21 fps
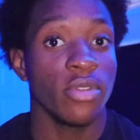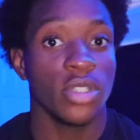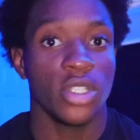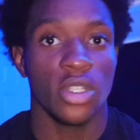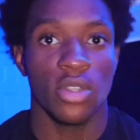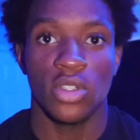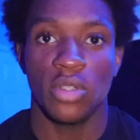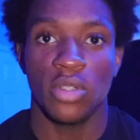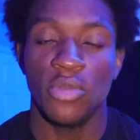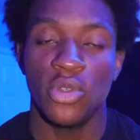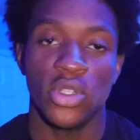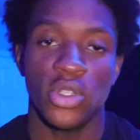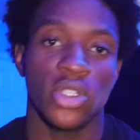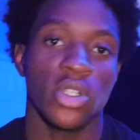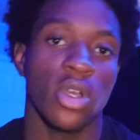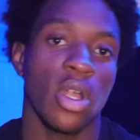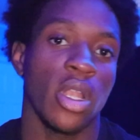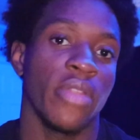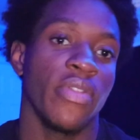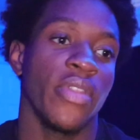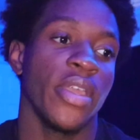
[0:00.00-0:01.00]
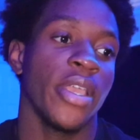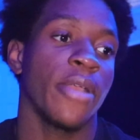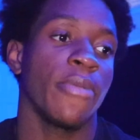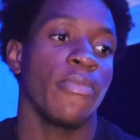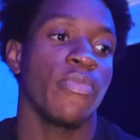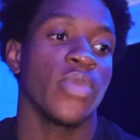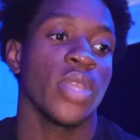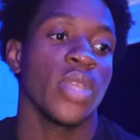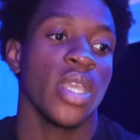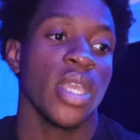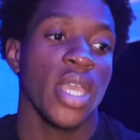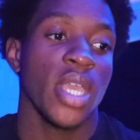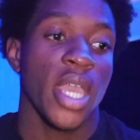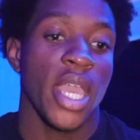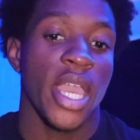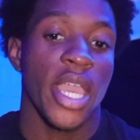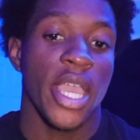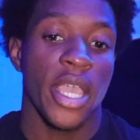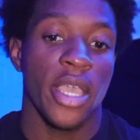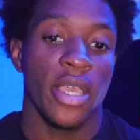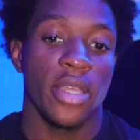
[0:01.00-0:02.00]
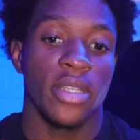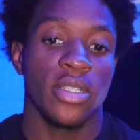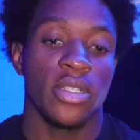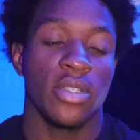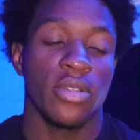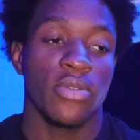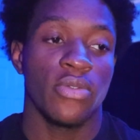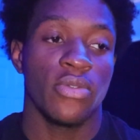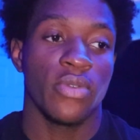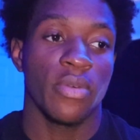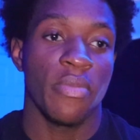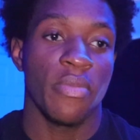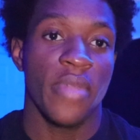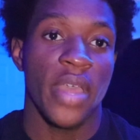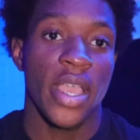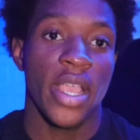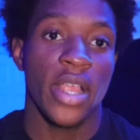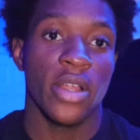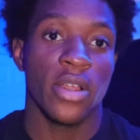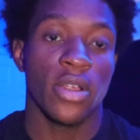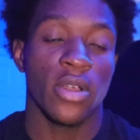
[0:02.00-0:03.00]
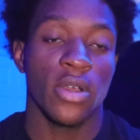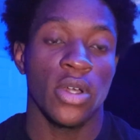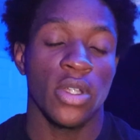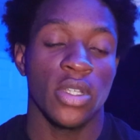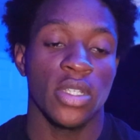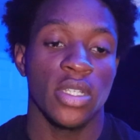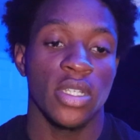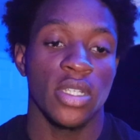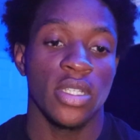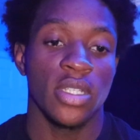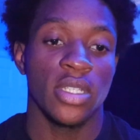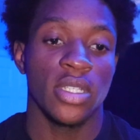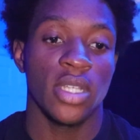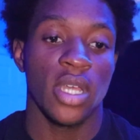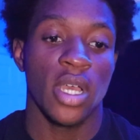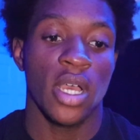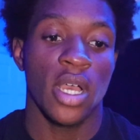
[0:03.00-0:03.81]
So there's mucus all in there, and from there it causes